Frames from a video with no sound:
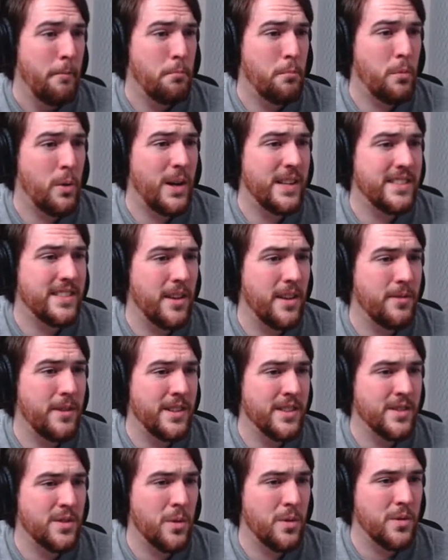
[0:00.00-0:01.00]
Press left
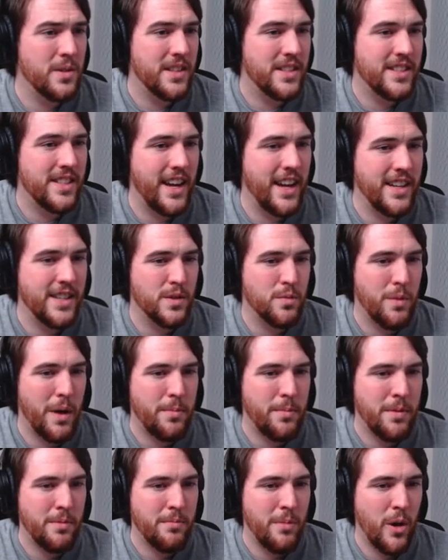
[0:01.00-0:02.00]
control to change
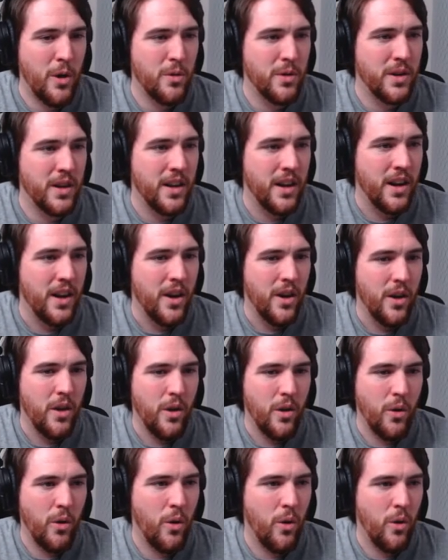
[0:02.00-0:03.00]
weapon mode.
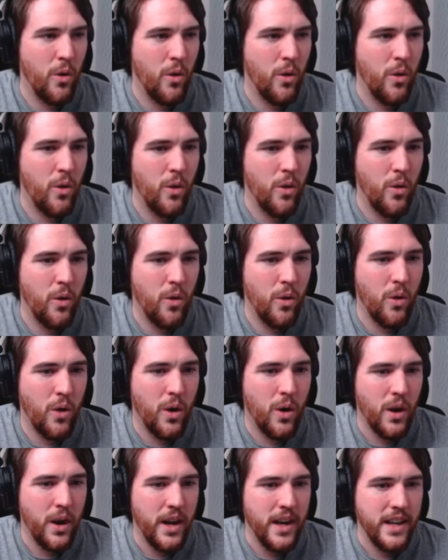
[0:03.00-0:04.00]
Oh,
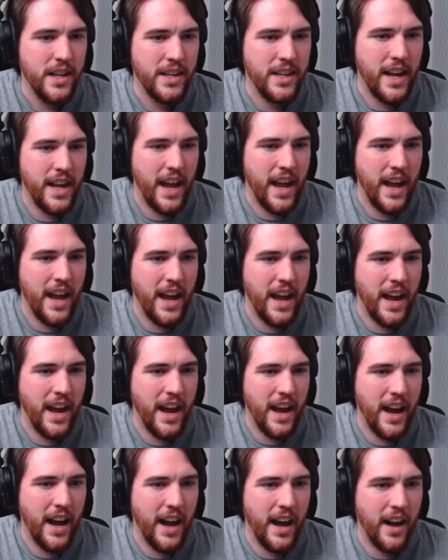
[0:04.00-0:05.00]

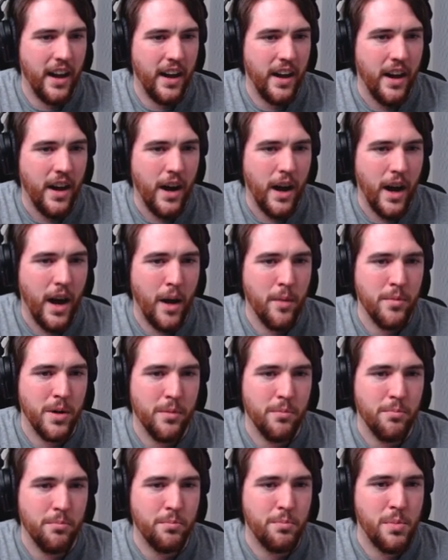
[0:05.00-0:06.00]
yeah. I'm
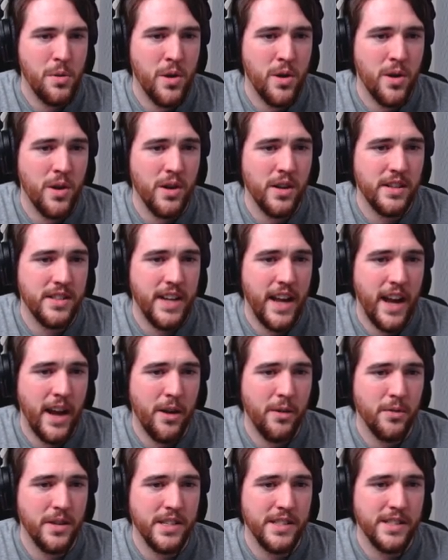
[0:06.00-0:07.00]
gonna burn
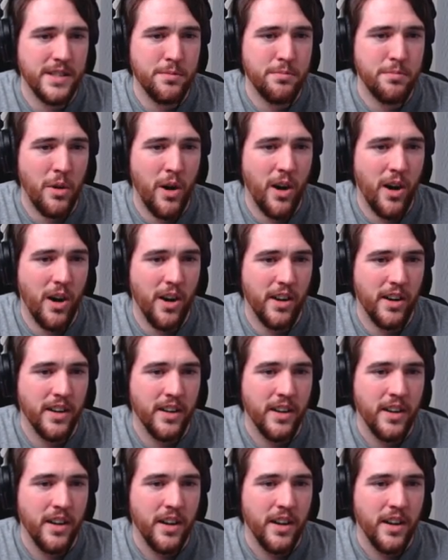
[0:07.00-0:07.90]
down this barn.